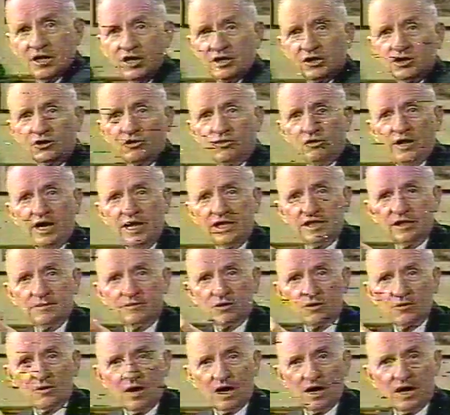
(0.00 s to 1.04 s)
to create the
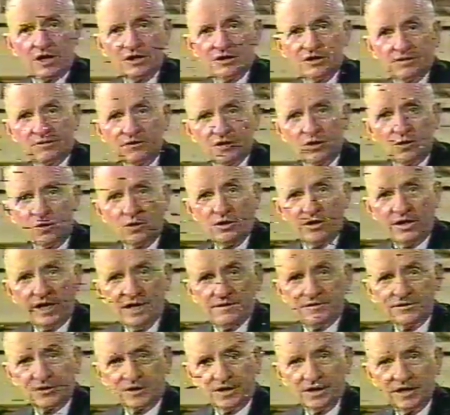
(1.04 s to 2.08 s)
mirage of a lower
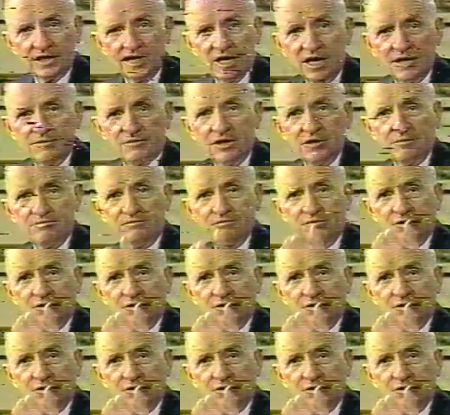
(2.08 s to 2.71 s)
deficit, but